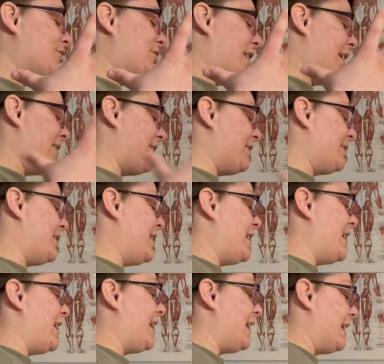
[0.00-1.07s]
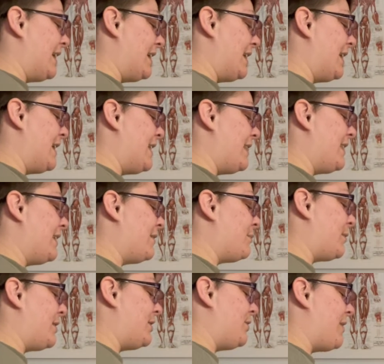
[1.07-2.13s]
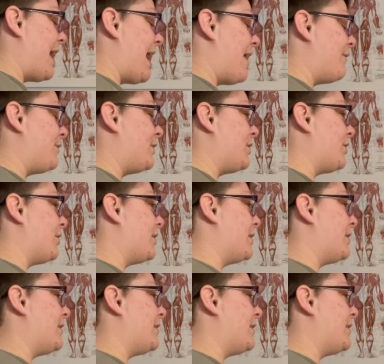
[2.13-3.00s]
chest. And this one, you have your